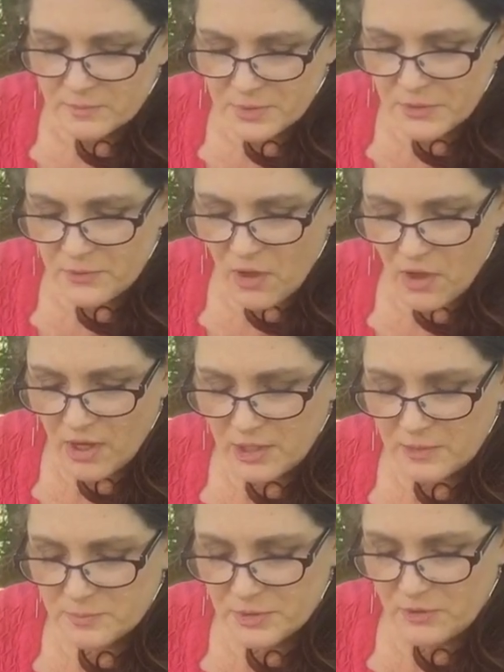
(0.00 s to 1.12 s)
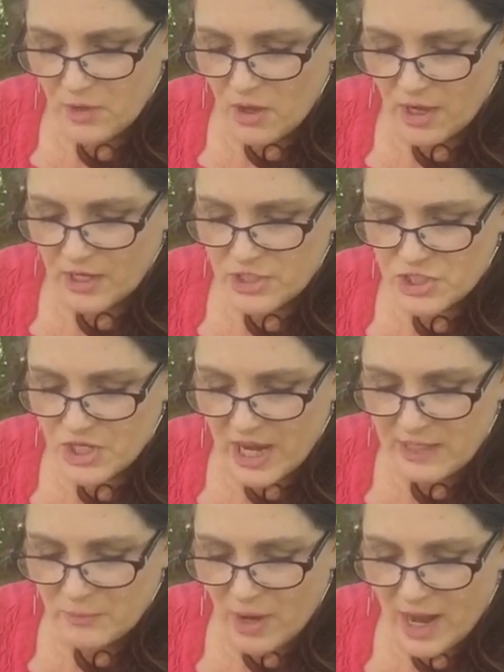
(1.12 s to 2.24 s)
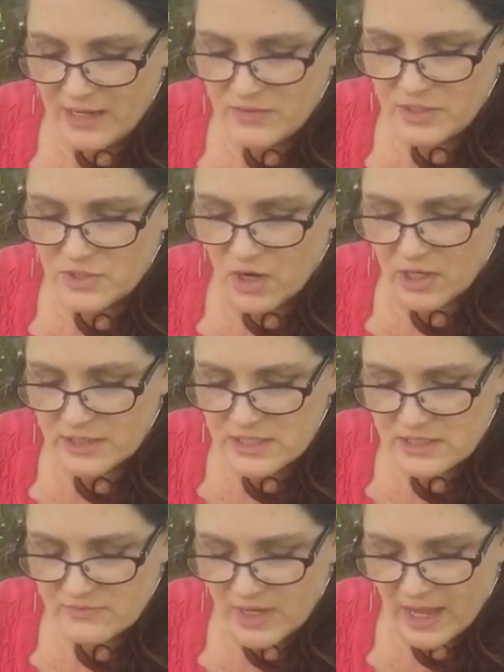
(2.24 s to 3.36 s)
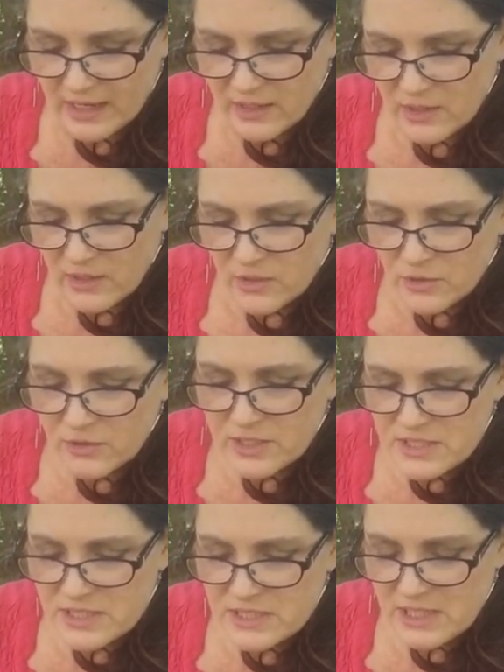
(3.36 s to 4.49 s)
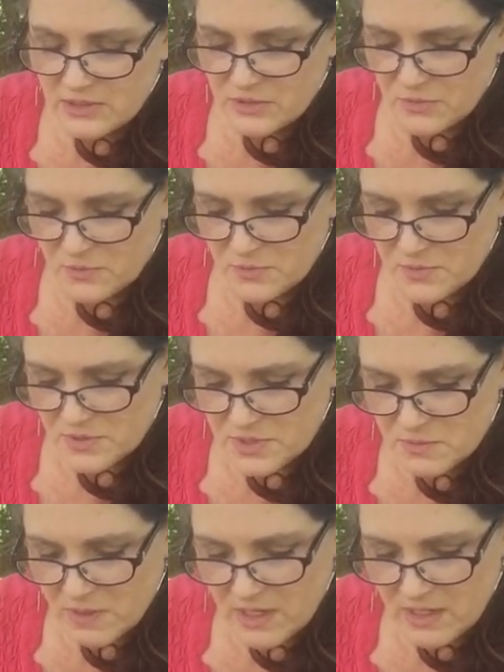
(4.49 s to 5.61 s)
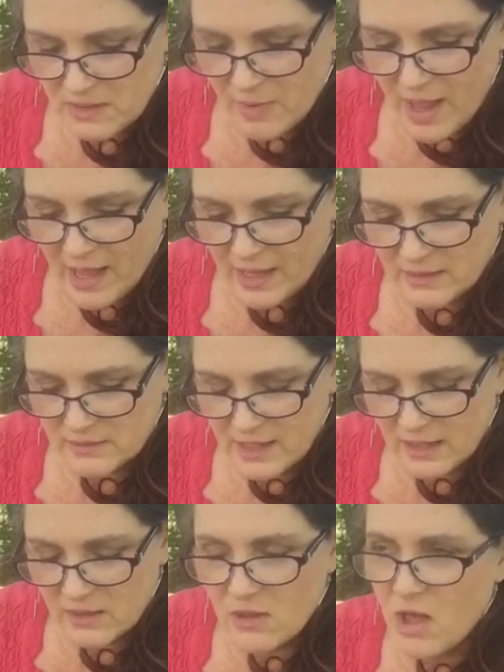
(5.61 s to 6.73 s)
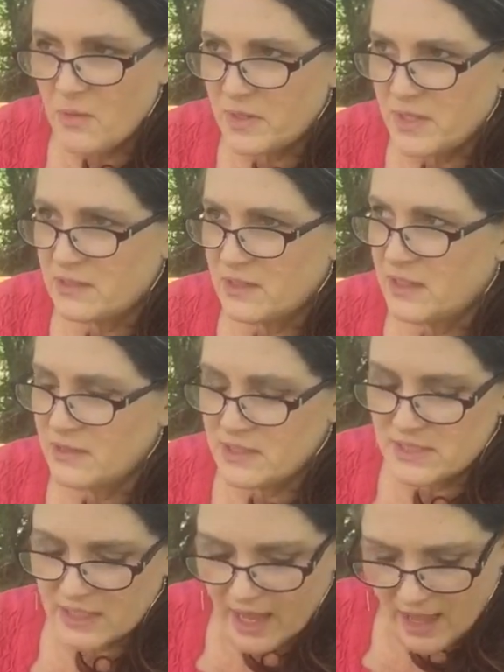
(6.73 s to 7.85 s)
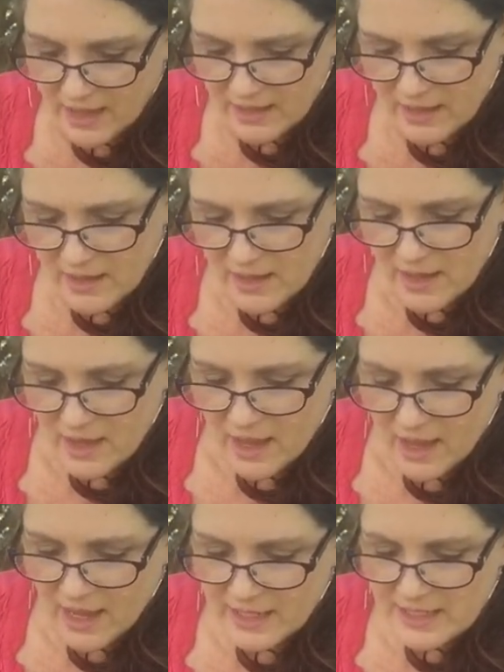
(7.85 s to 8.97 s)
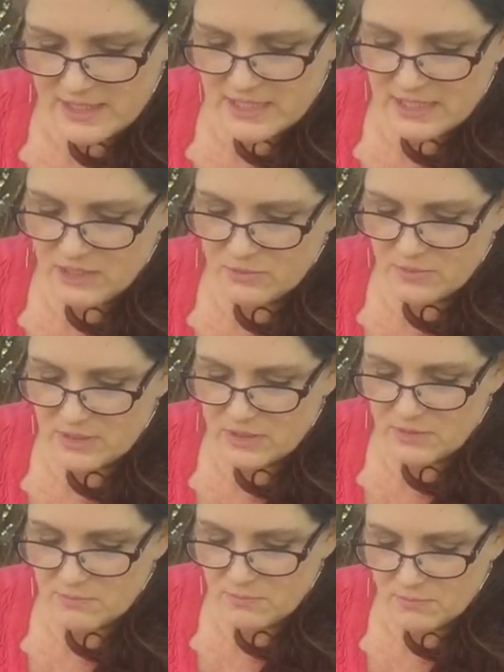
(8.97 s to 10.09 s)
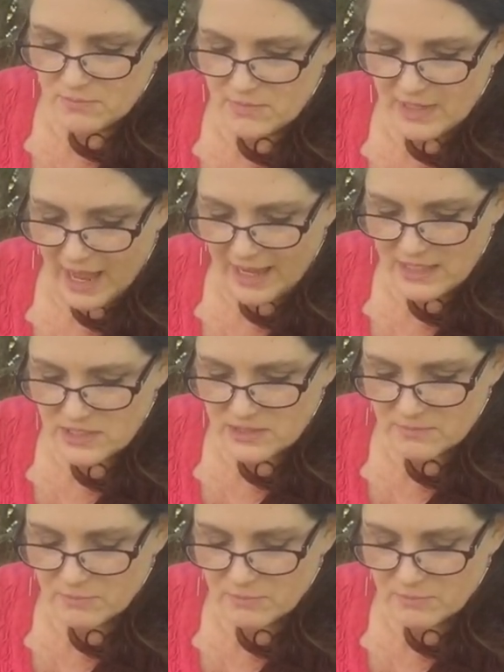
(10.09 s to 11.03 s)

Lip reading: Blue car, shining bright in the darkness of night, who could see you speeding by like a comet in the sky? I could see you in the night,